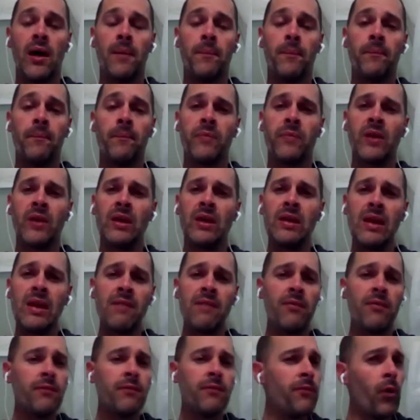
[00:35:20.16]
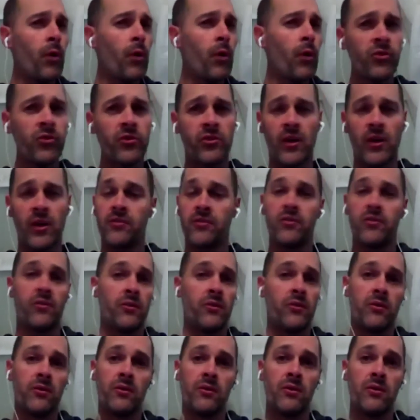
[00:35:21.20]
He never forces us
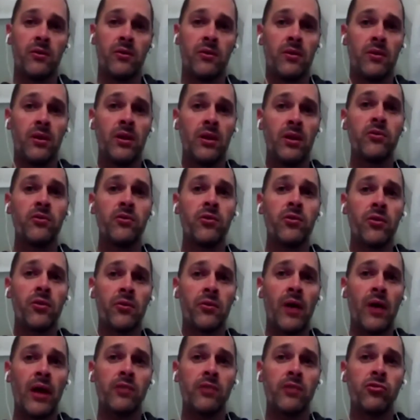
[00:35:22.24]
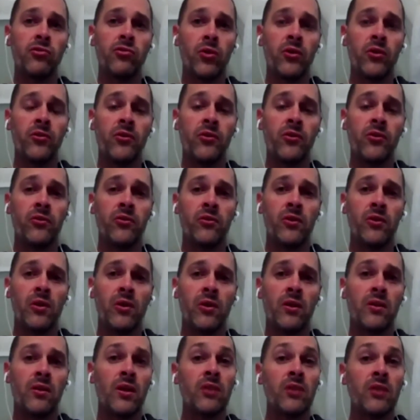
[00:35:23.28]
into the right choices.
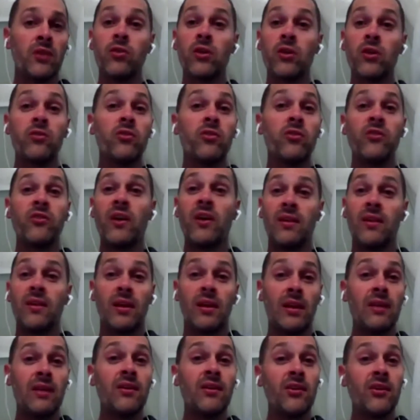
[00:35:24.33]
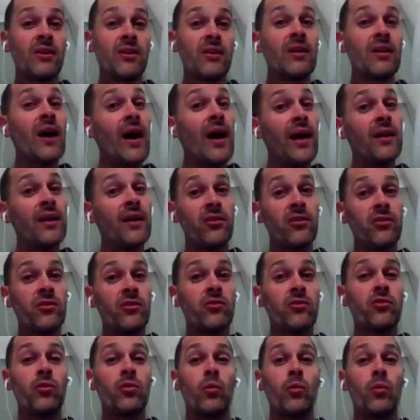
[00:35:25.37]
That's not to say that he doesn't guide us
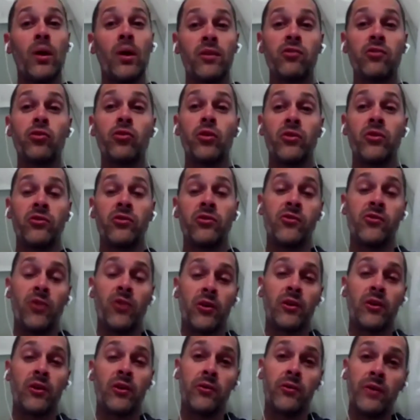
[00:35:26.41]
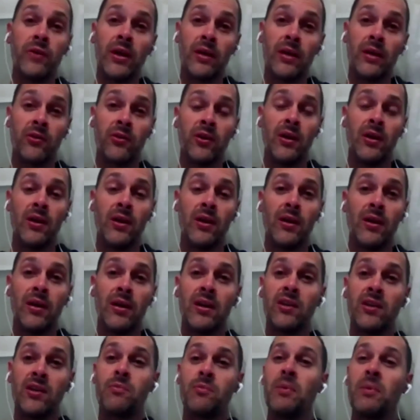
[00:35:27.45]
into what choices are correct.
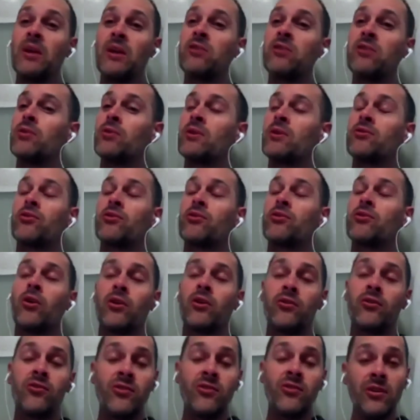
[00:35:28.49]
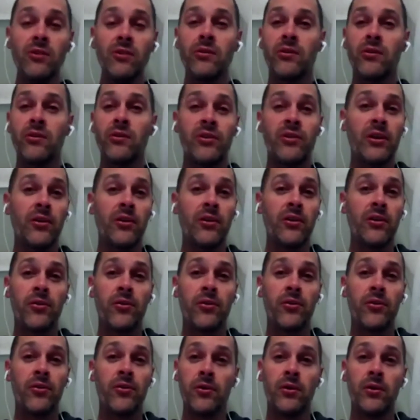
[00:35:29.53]
He speaks to us continuously
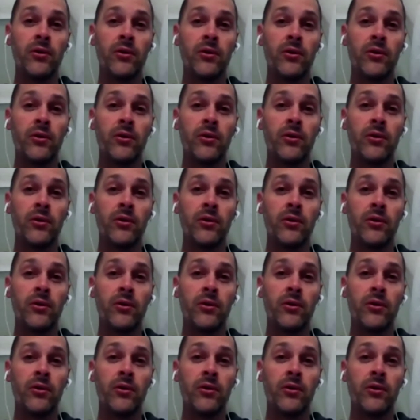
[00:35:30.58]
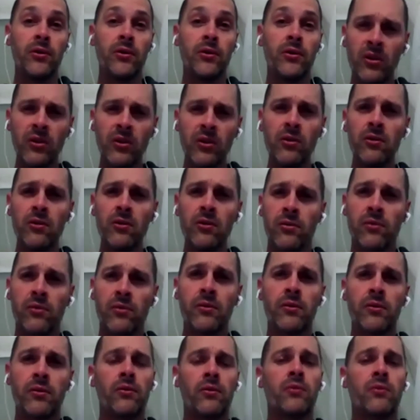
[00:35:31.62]
through his word and continue
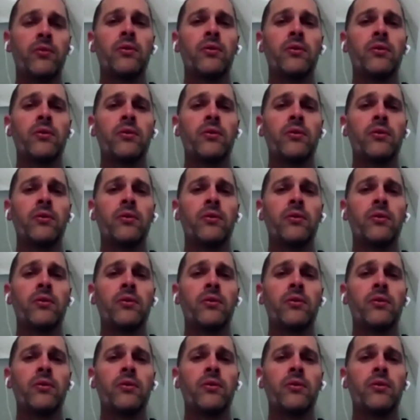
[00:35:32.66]
through